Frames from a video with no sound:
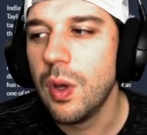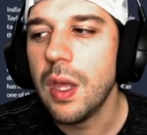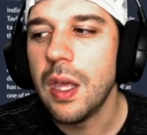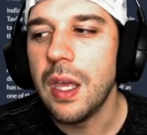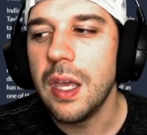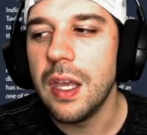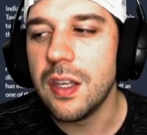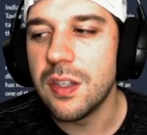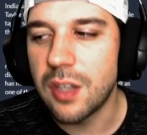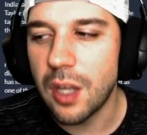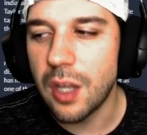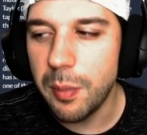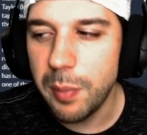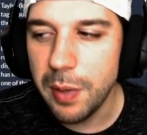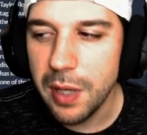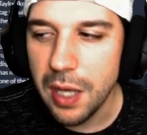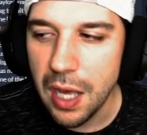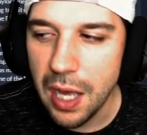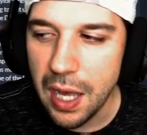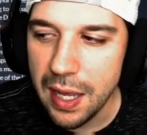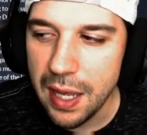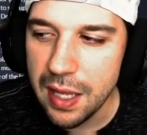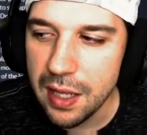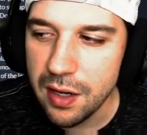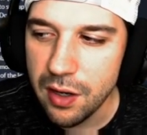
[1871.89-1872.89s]
He's going to be
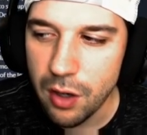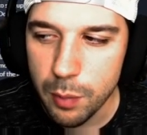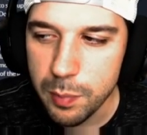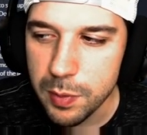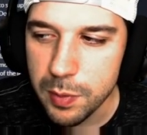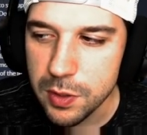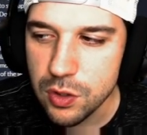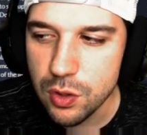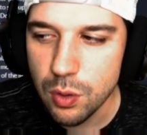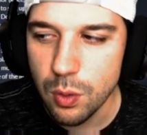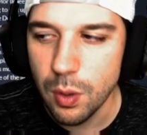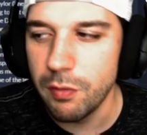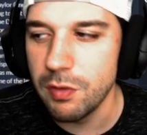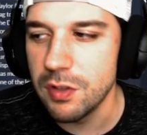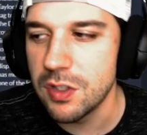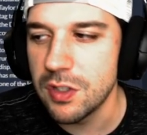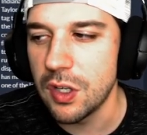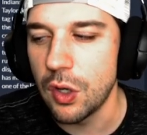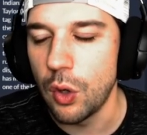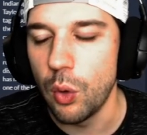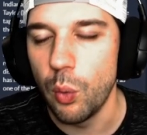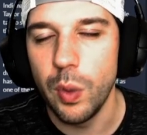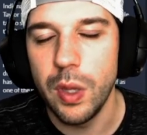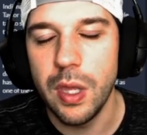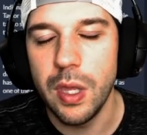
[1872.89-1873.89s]
high end RB2 every
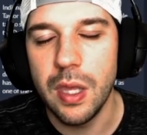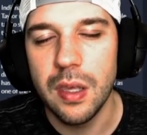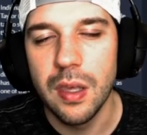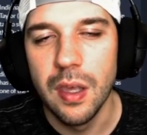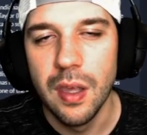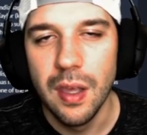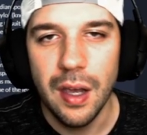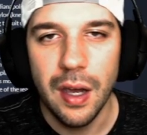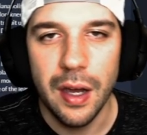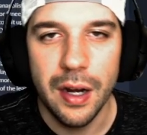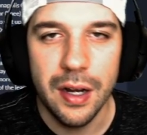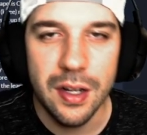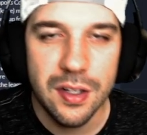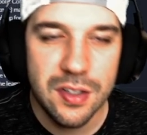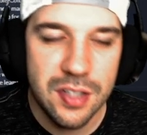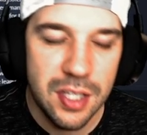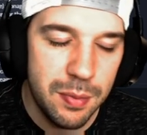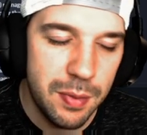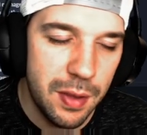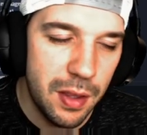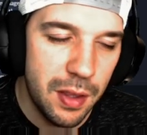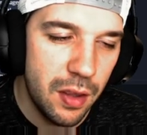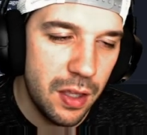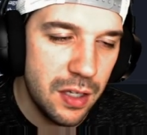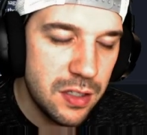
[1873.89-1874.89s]
single week. On a team
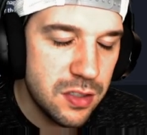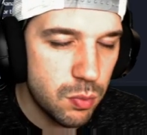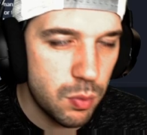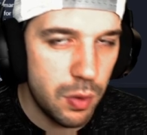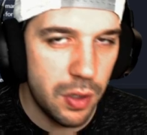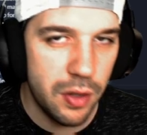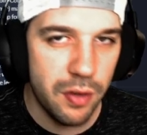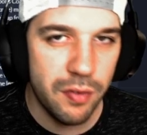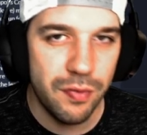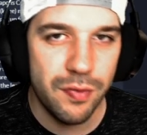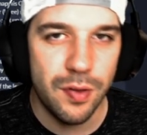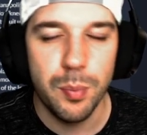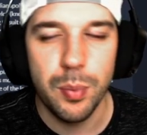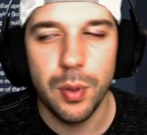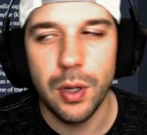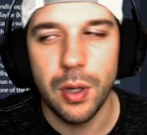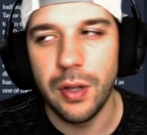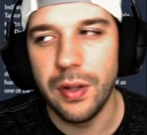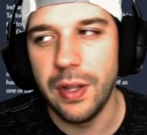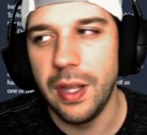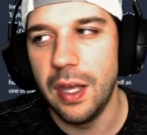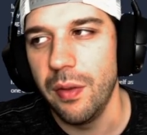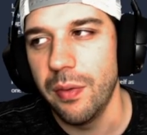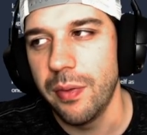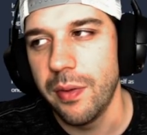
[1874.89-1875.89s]
that likes to run the football
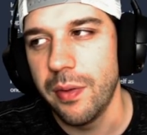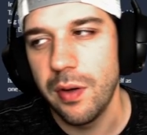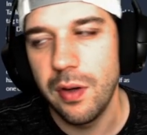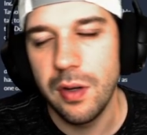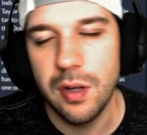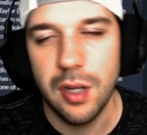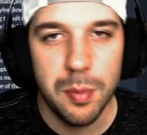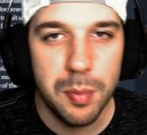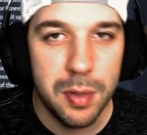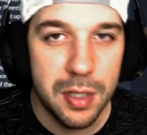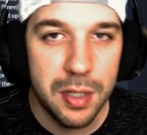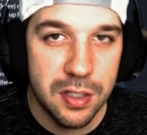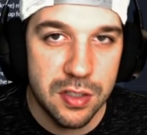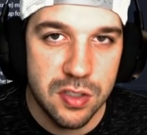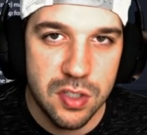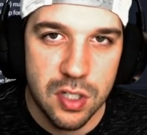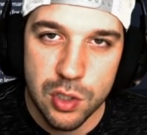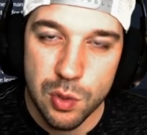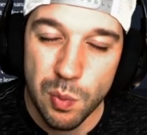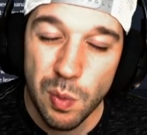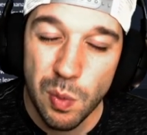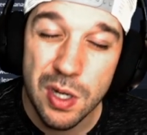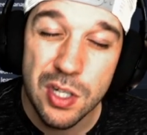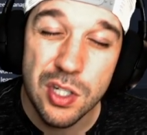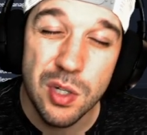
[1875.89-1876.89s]
now, they're going to be in a
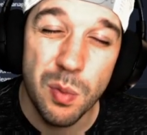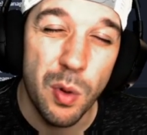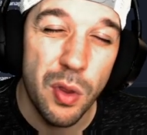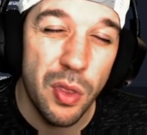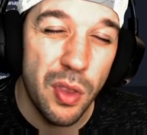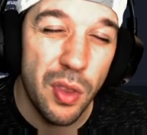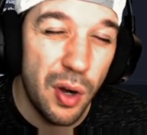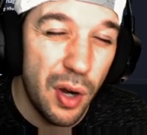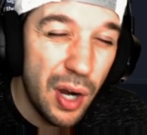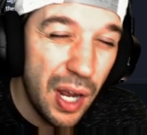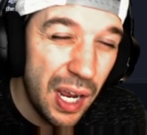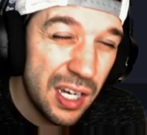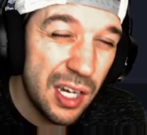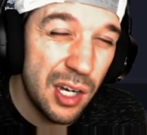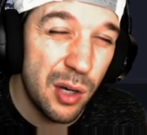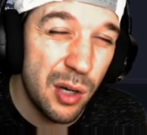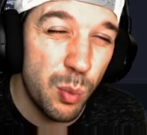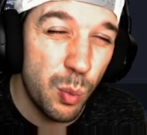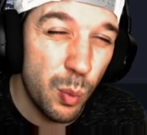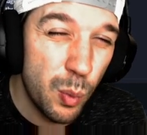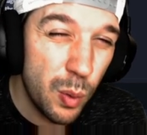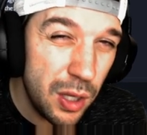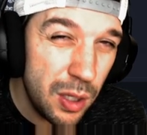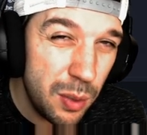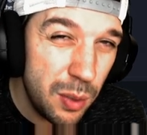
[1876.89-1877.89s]
situation where they're not going to
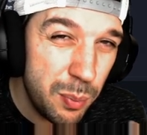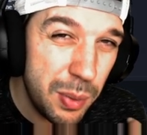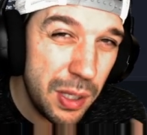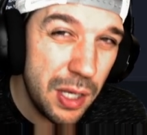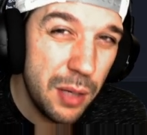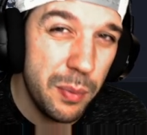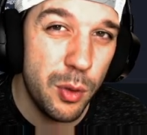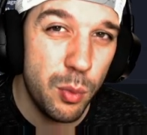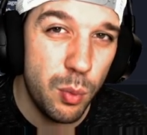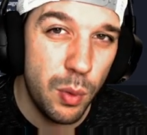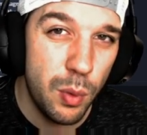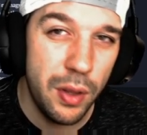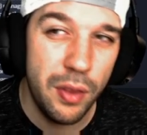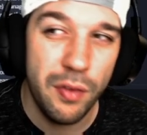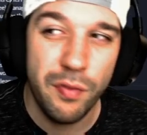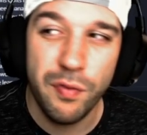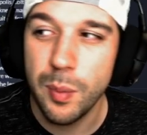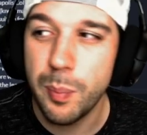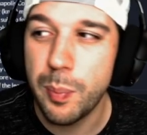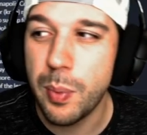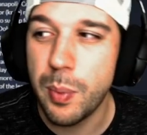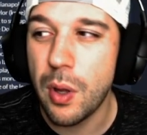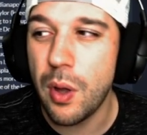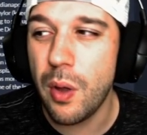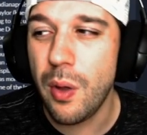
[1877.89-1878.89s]
really be able to run the
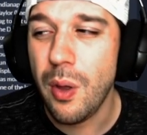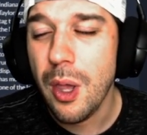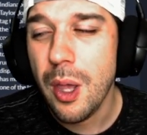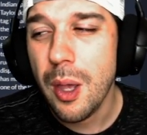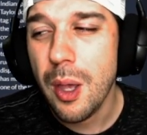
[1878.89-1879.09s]
football.